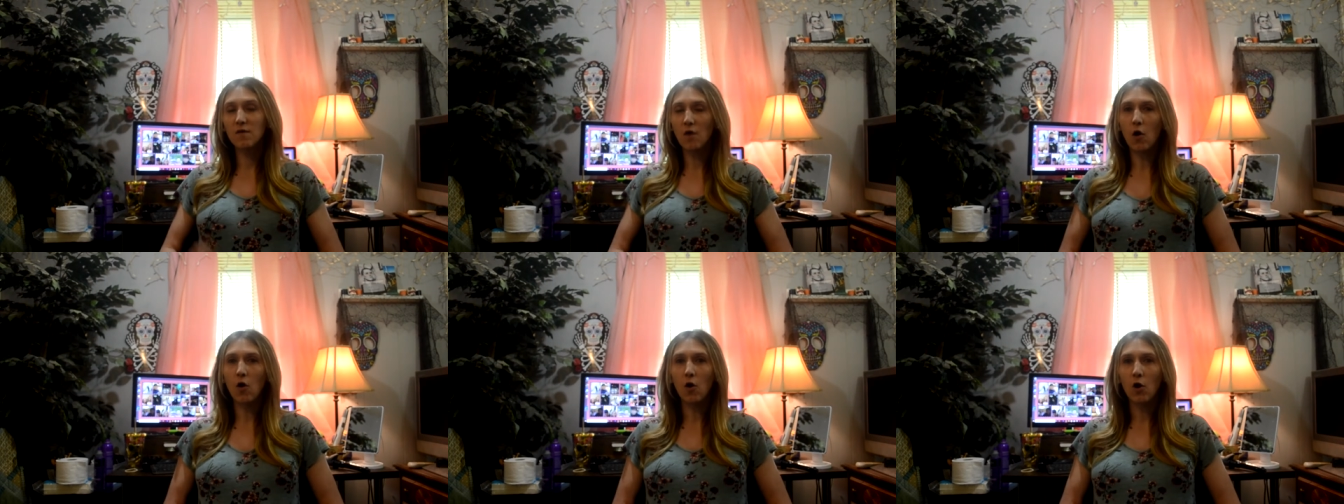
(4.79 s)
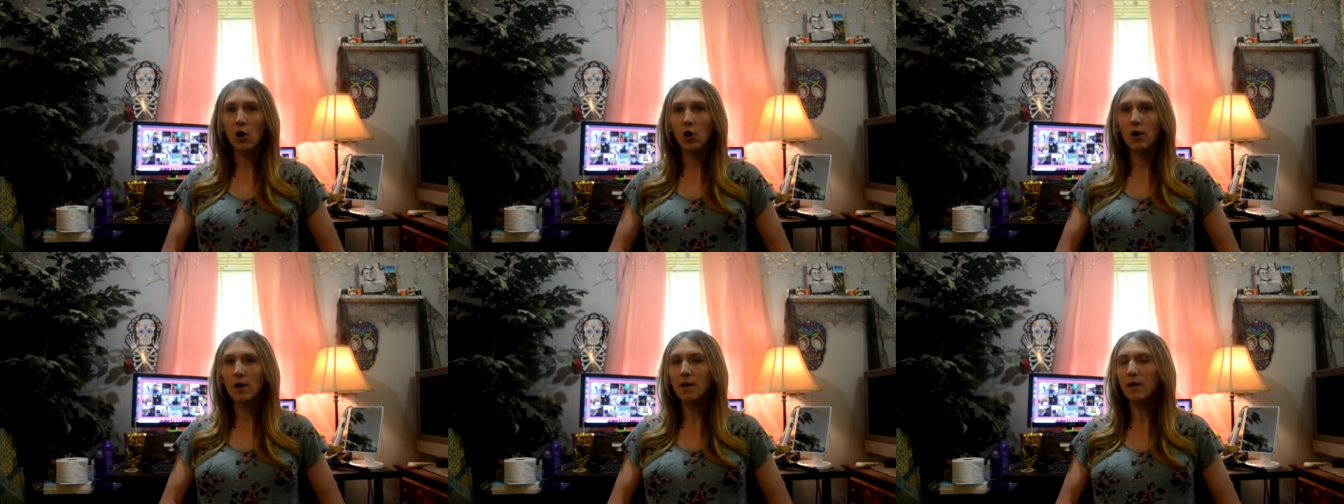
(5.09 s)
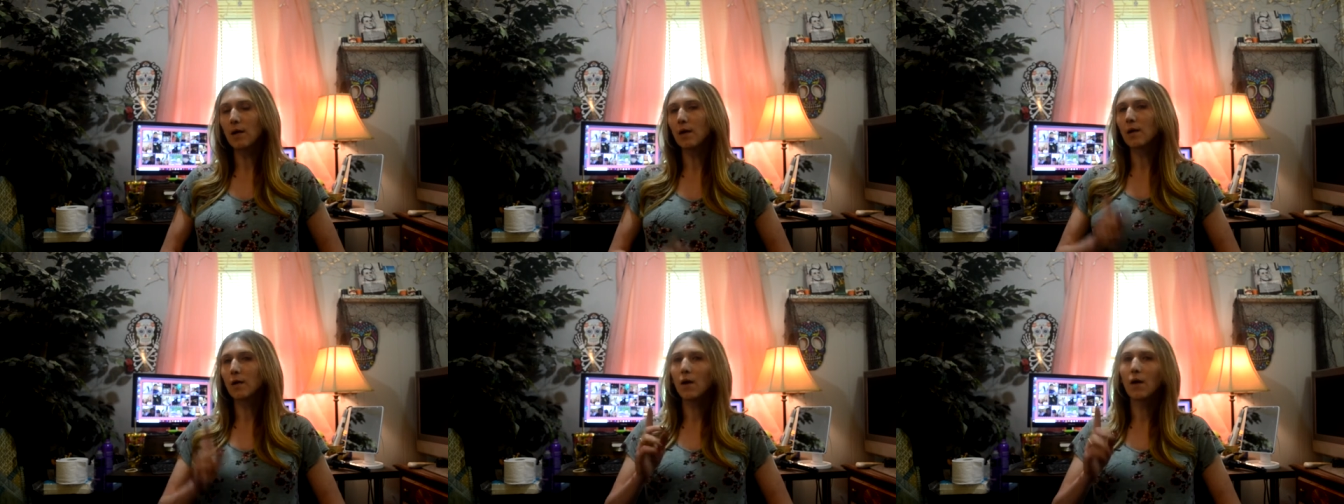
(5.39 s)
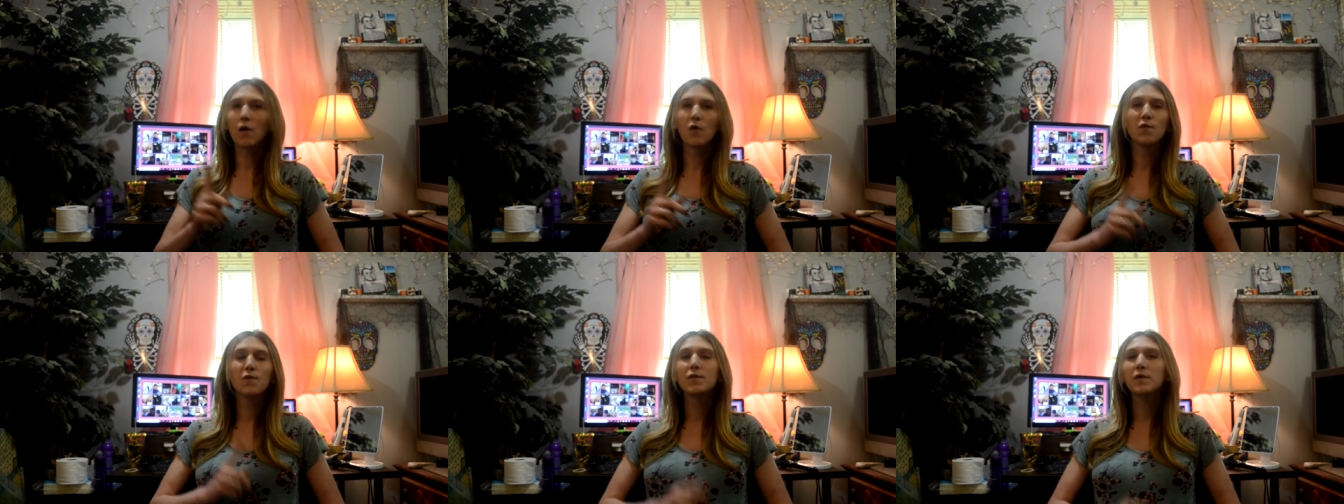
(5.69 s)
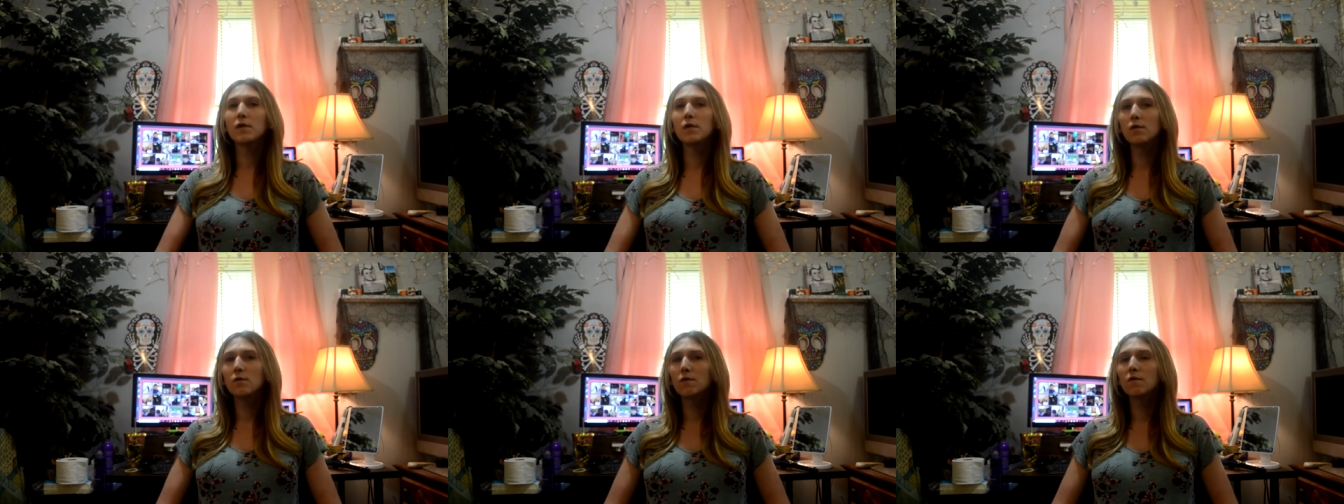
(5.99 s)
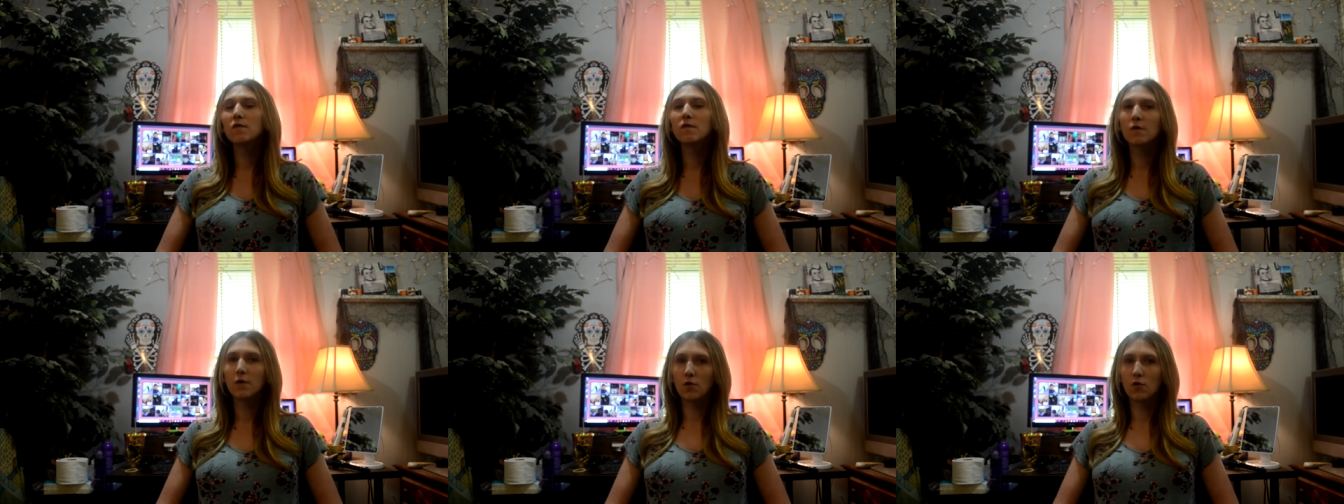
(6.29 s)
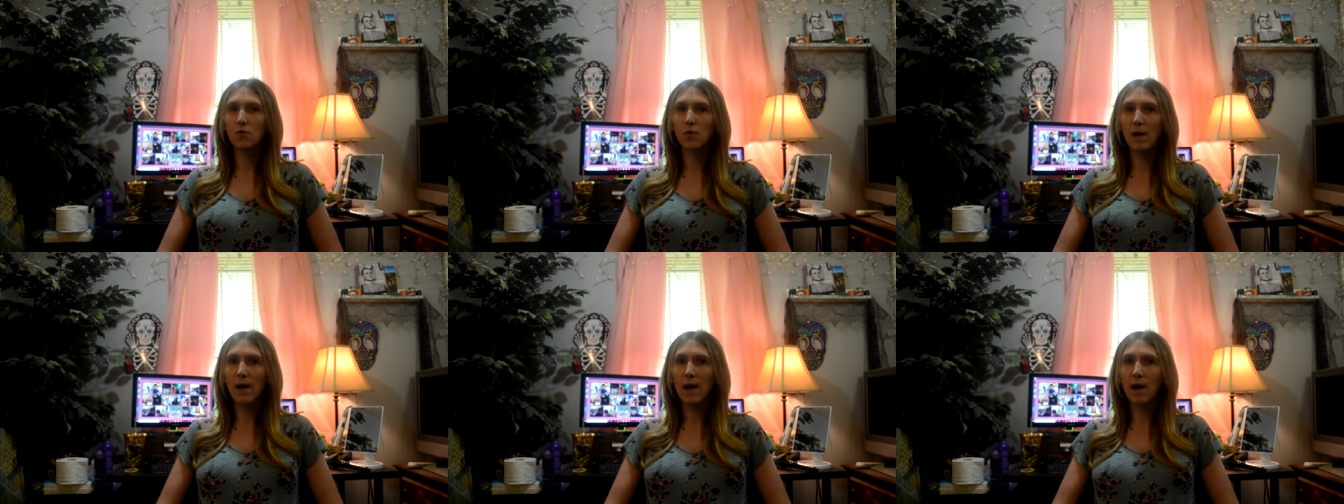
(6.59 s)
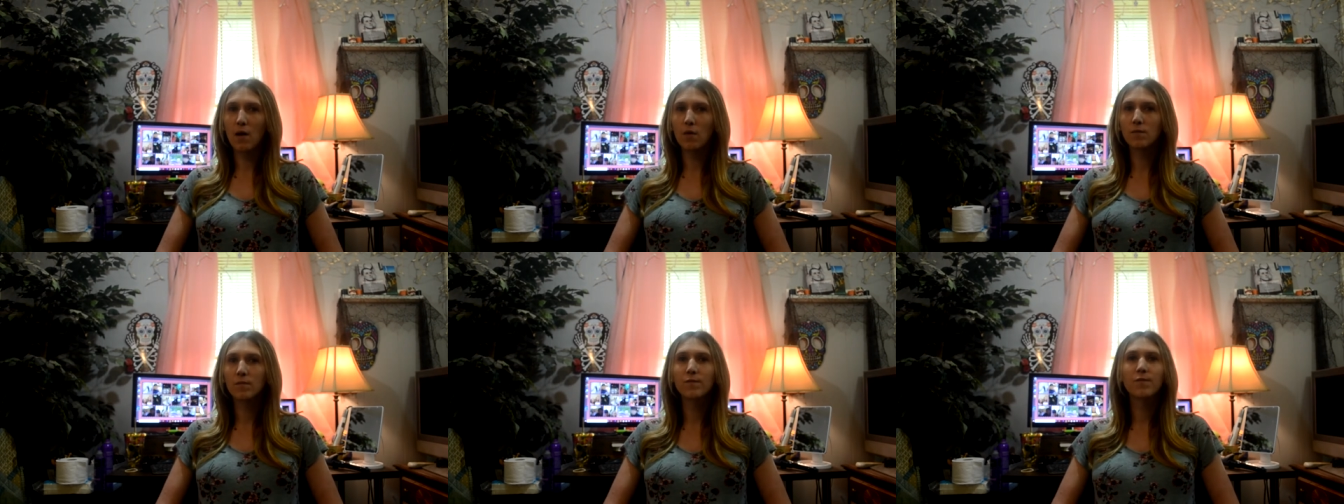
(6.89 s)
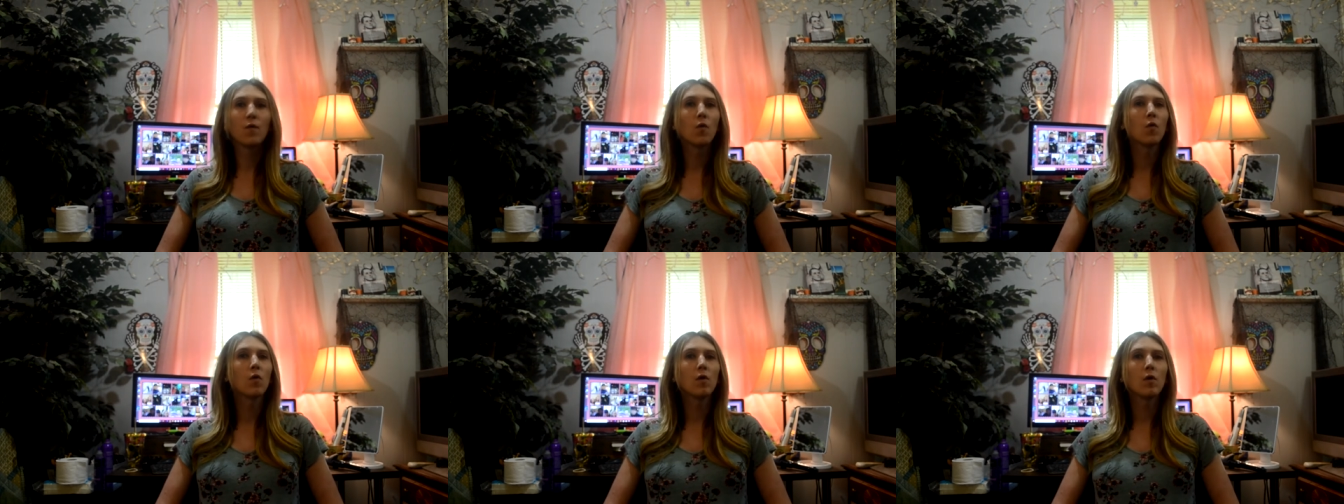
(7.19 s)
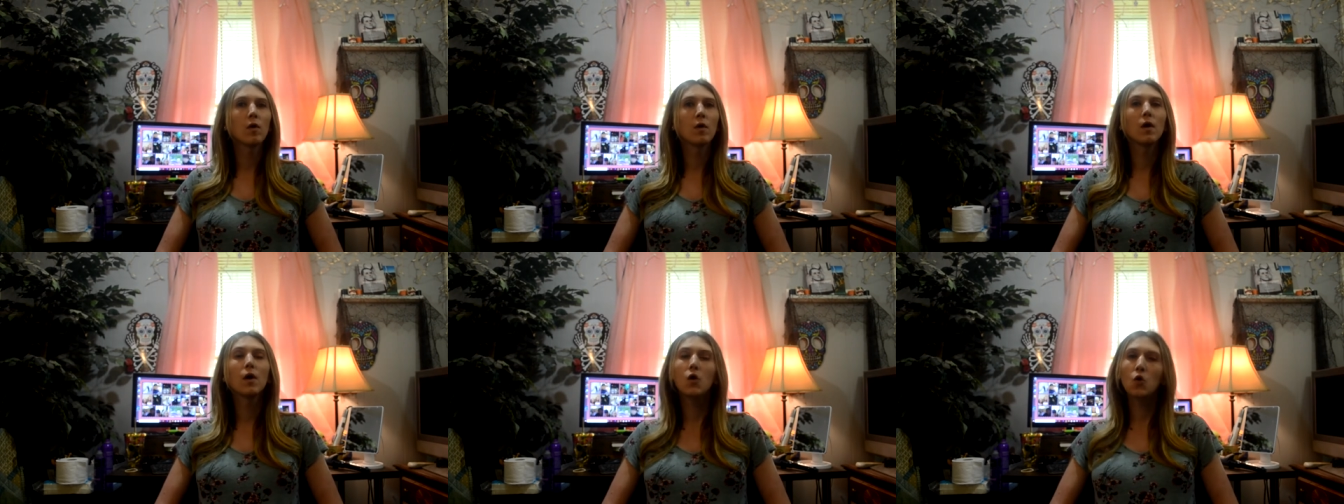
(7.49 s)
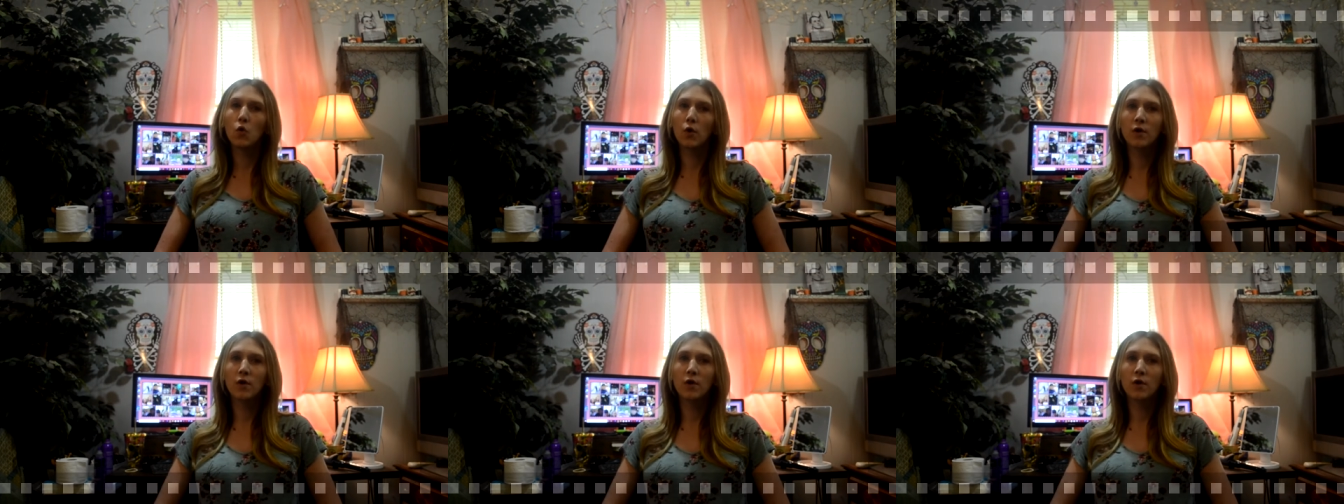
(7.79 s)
Ari and hopefully you'll stick around for a quick